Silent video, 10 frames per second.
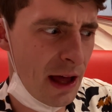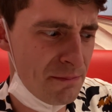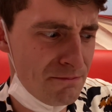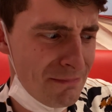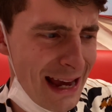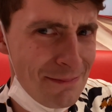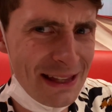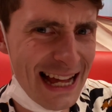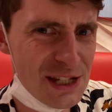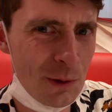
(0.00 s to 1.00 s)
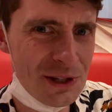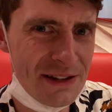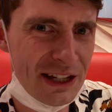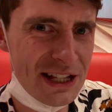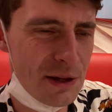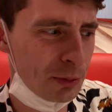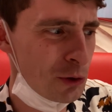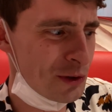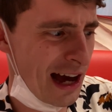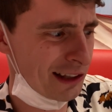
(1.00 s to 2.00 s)
and maybe that's what's giving it the
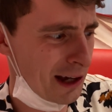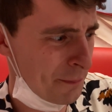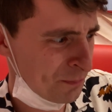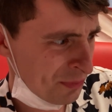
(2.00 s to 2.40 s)
blue color.